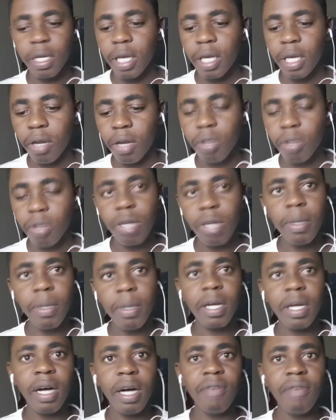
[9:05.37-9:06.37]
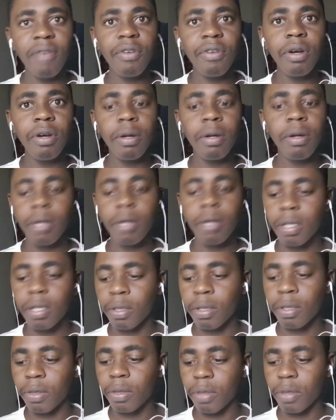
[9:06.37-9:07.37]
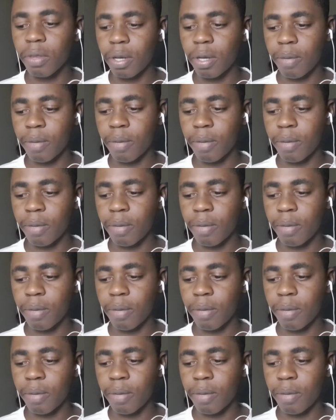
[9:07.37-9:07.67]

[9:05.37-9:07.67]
And also I'm going to cover the